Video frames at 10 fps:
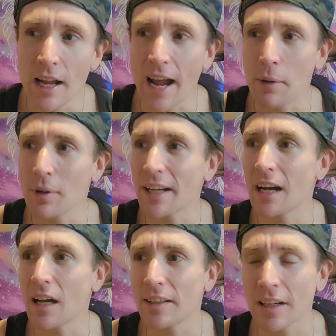and when I
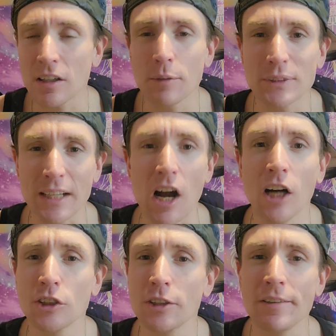got there, it was like
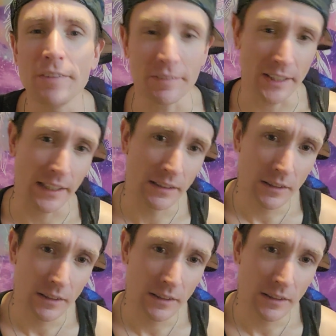150.